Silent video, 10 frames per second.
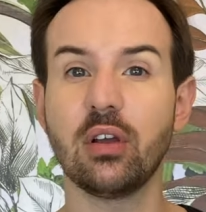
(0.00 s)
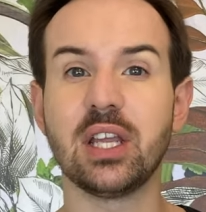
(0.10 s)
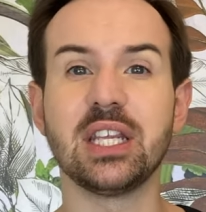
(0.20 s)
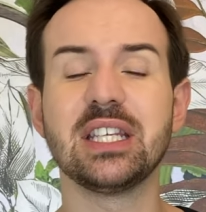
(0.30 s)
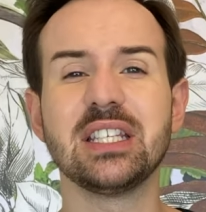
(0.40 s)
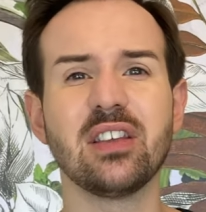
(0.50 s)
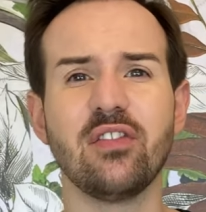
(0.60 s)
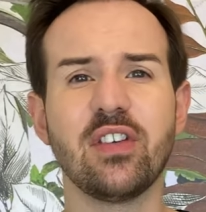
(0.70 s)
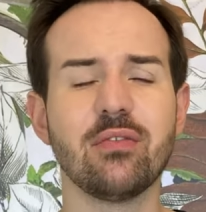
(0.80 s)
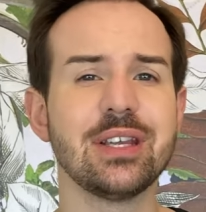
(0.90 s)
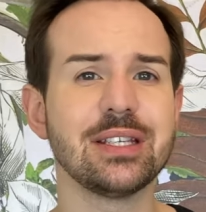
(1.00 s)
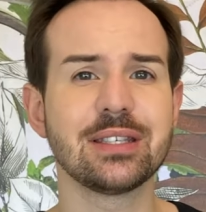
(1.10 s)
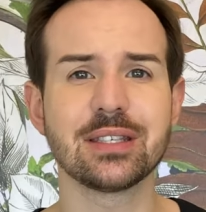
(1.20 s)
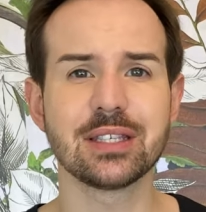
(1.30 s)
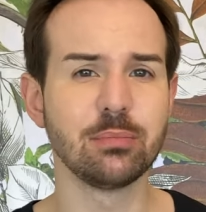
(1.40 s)
And it is a very
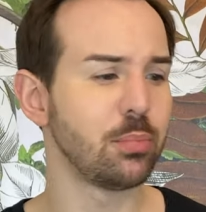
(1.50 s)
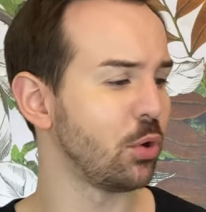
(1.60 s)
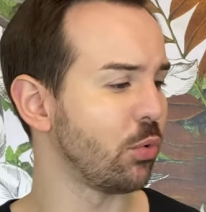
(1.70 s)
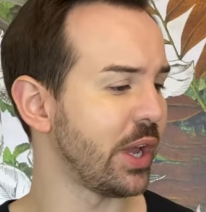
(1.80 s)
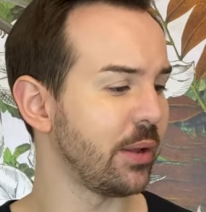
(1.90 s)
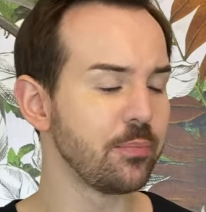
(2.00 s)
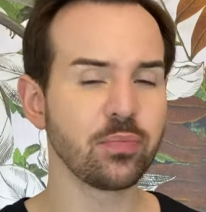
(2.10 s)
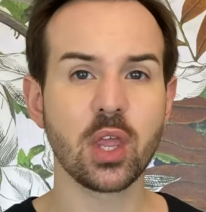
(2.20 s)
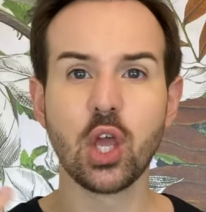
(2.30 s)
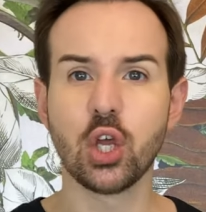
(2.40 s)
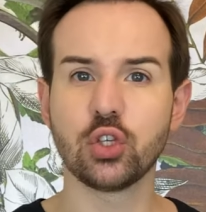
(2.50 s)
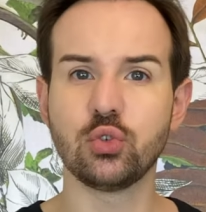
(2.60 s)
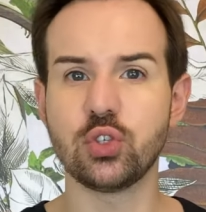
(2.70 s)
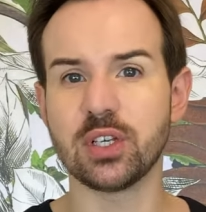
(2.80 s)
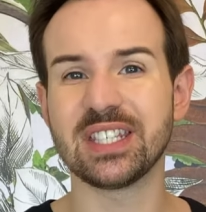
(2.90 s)
simple way to
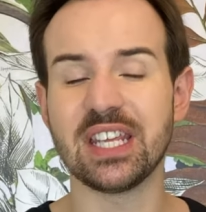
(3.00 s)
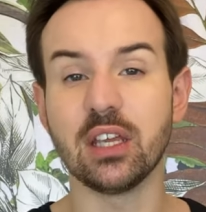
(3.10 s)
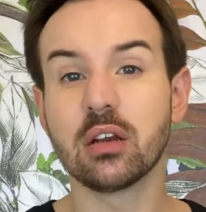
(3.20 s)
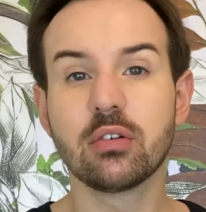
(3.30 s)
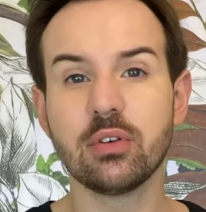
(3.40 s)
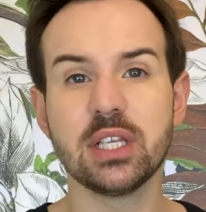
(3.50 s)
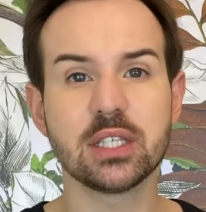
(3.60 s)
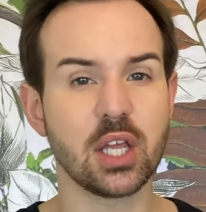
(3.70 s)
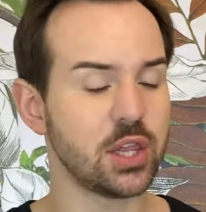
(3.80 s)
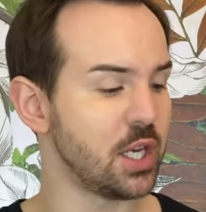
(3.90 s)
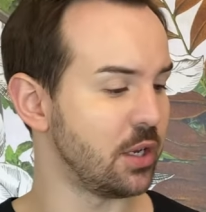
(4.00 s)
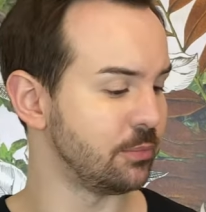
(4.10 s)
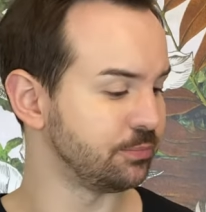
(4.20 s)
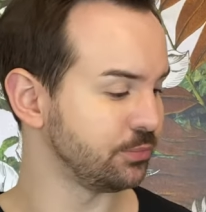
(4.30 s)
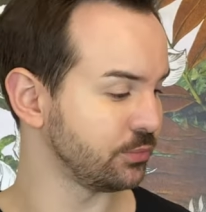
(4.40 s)
just increase
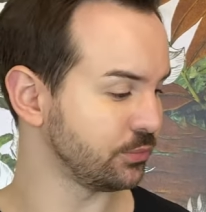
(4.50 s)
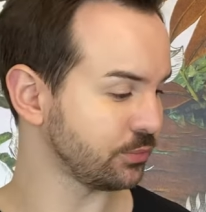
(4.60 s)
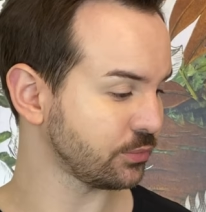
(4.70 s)
the